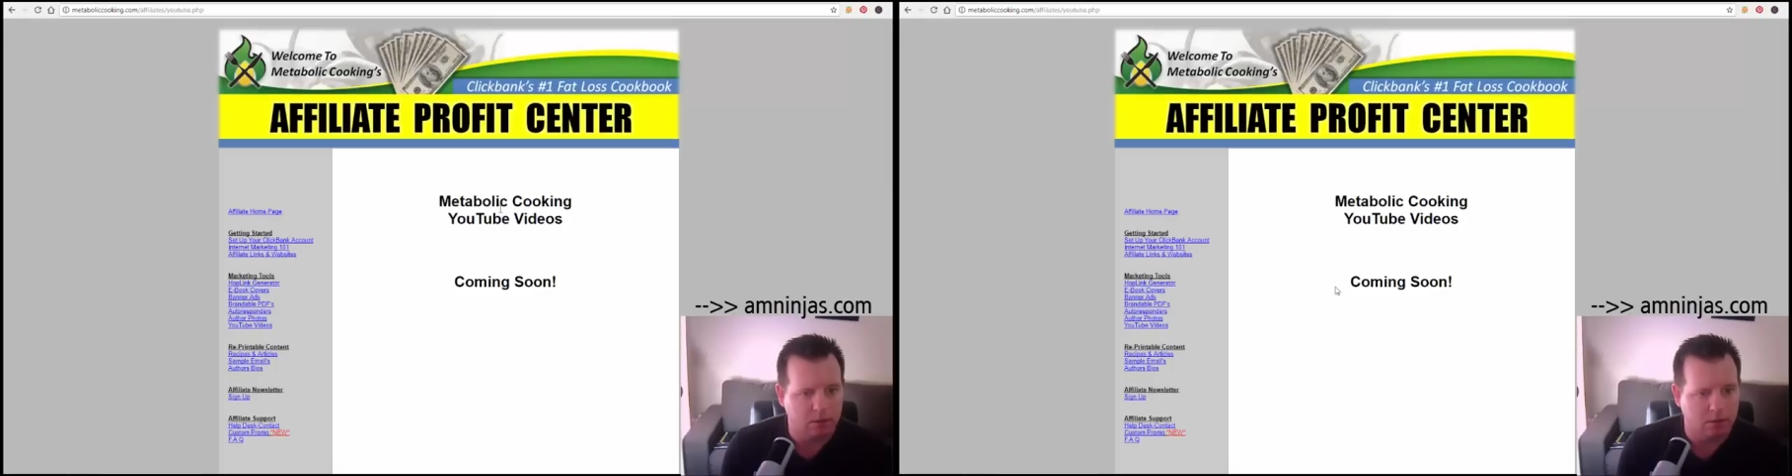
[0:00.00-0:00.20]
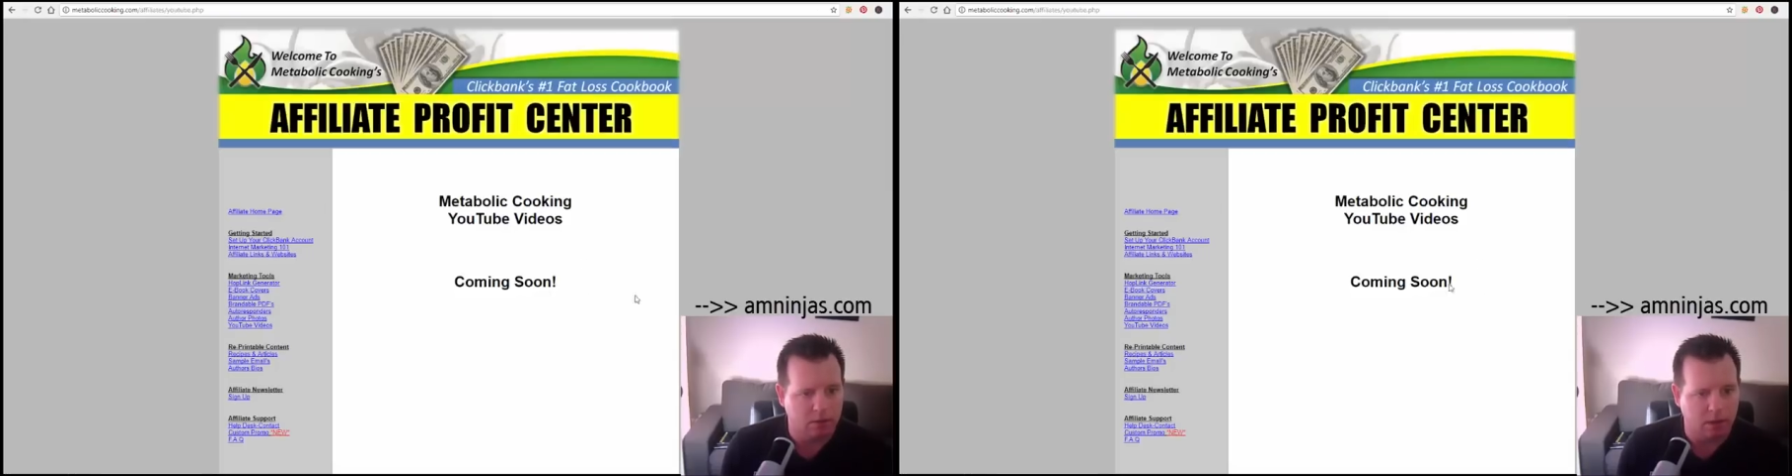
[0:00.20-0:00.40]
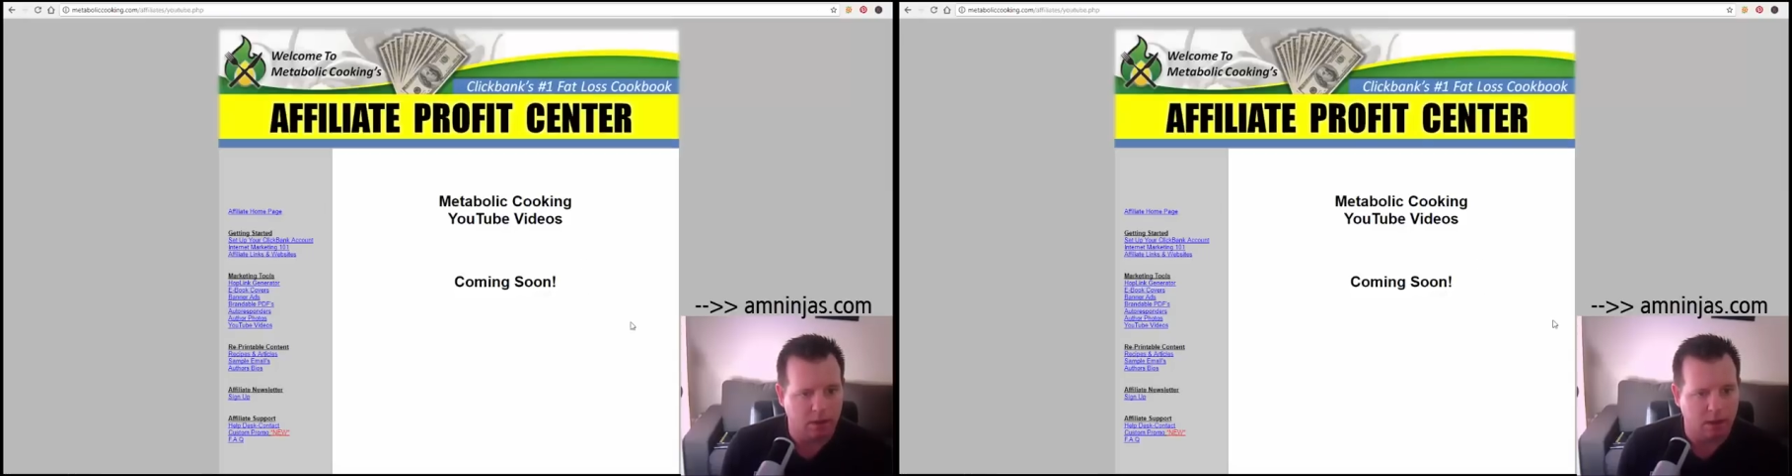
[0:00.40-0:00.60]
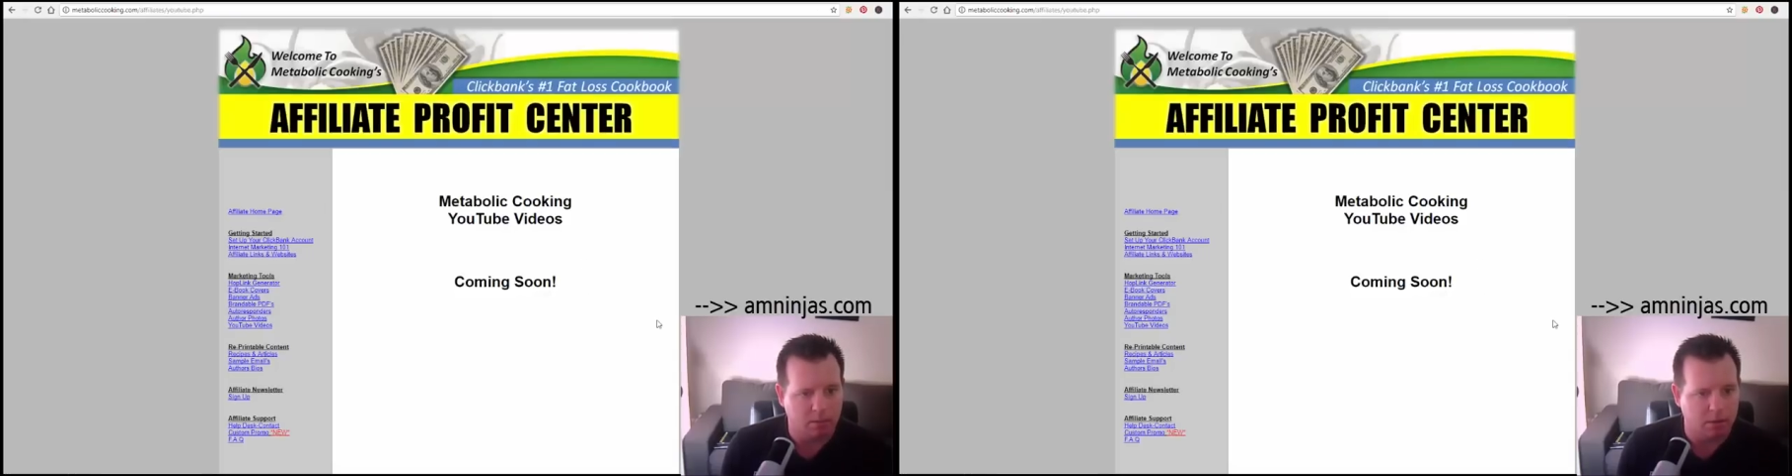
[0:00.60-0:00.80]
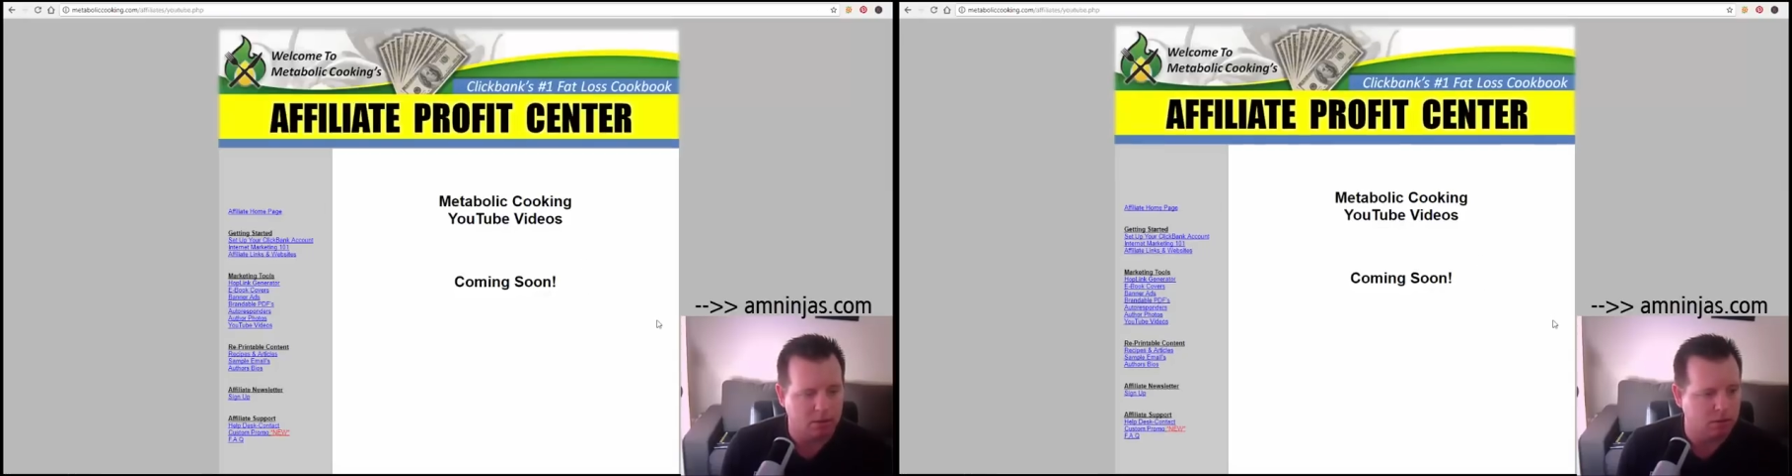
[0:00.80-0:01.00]
they're coming
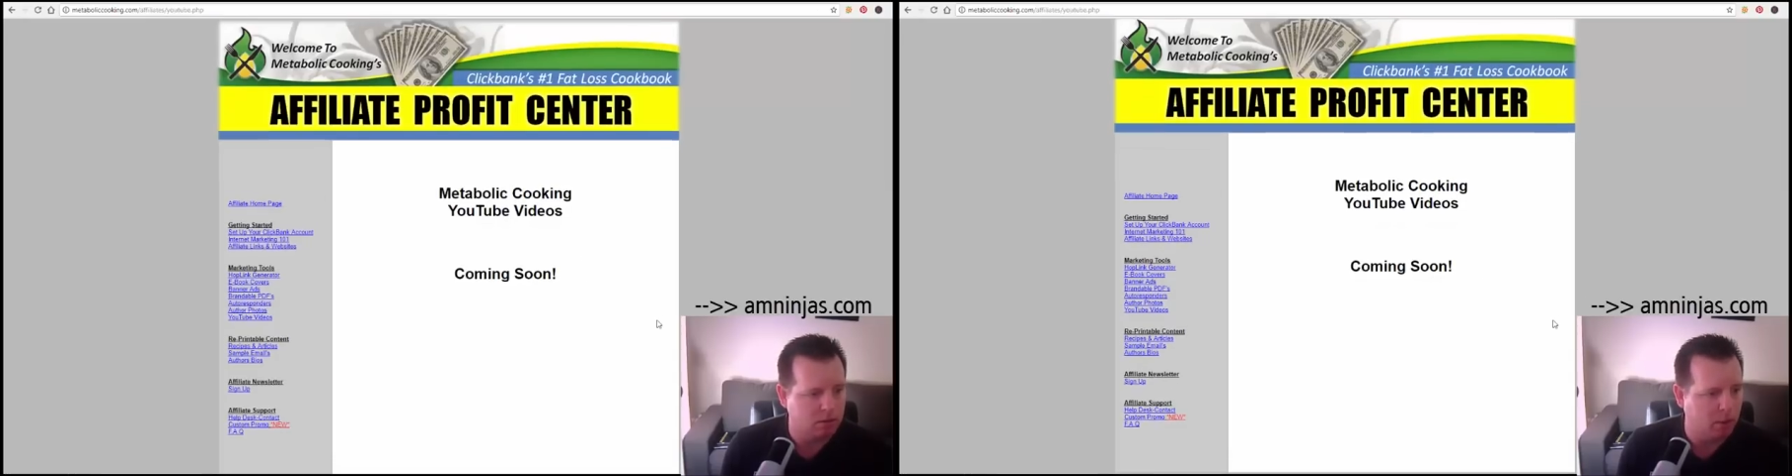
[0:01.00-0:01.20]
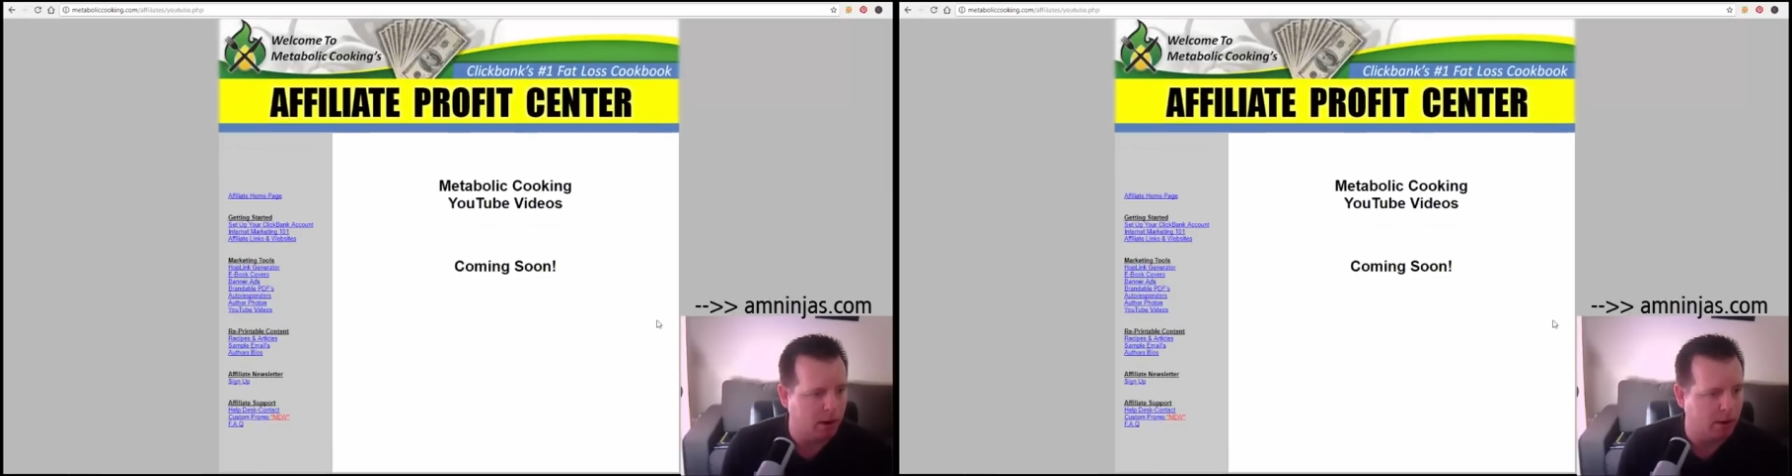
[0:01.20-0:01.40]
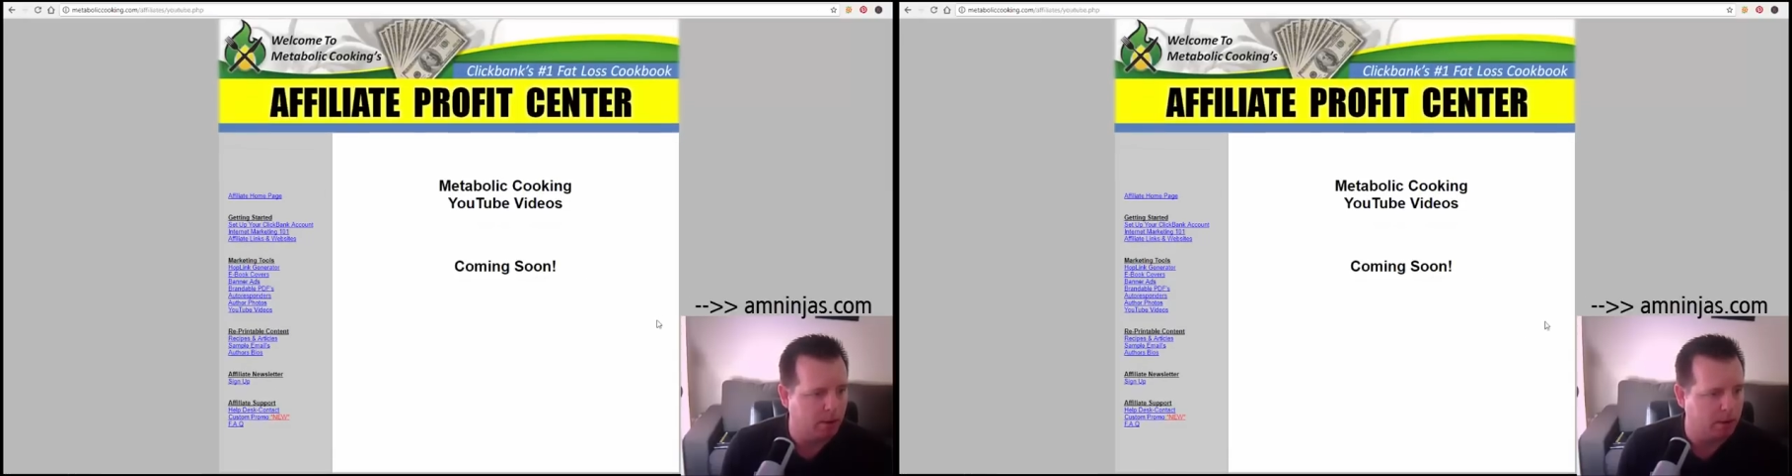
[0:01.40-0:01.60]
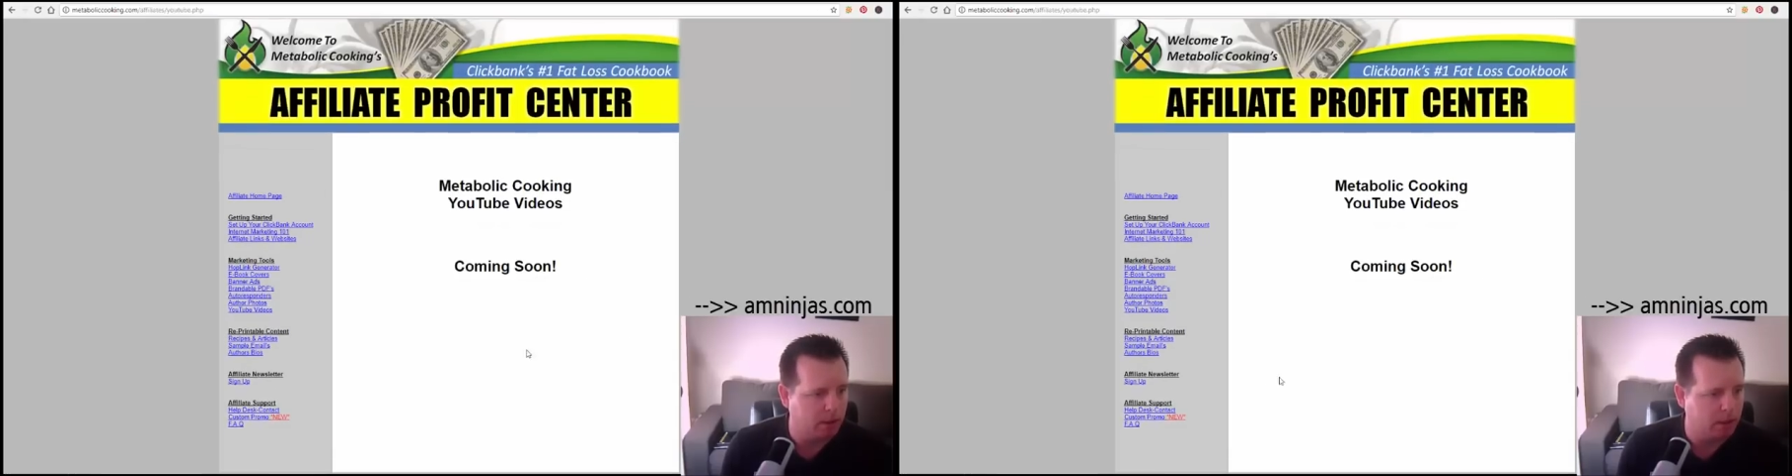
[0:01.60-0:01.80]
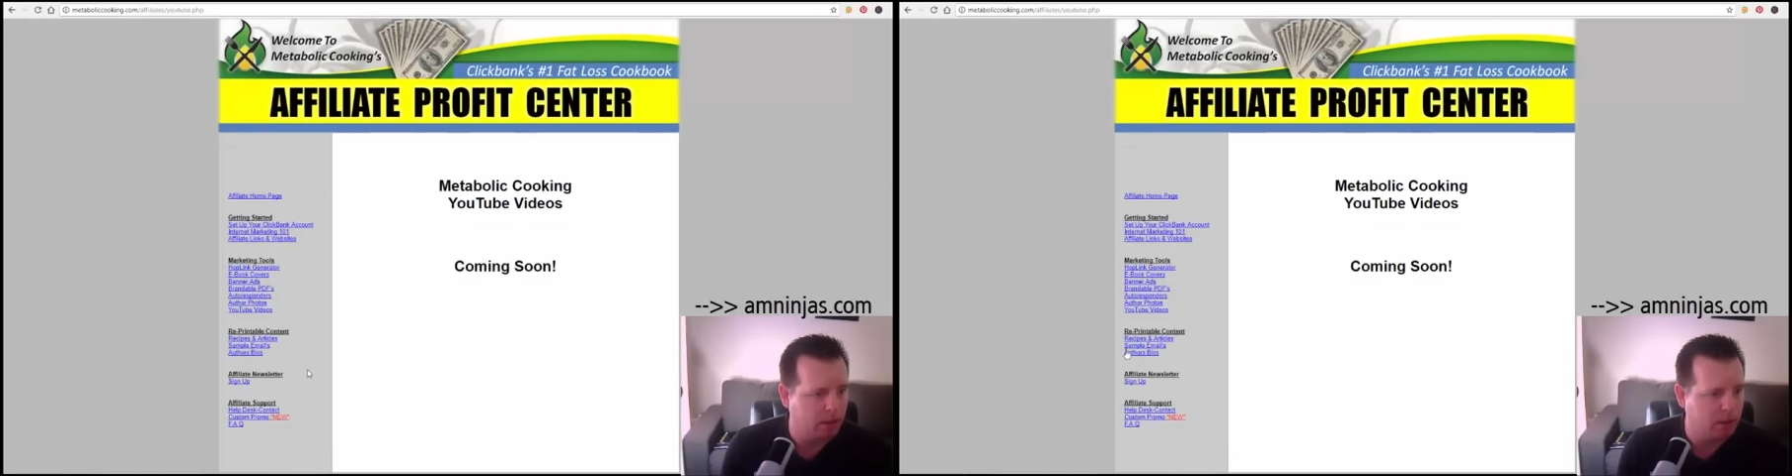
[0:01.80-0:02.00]
soon apparently.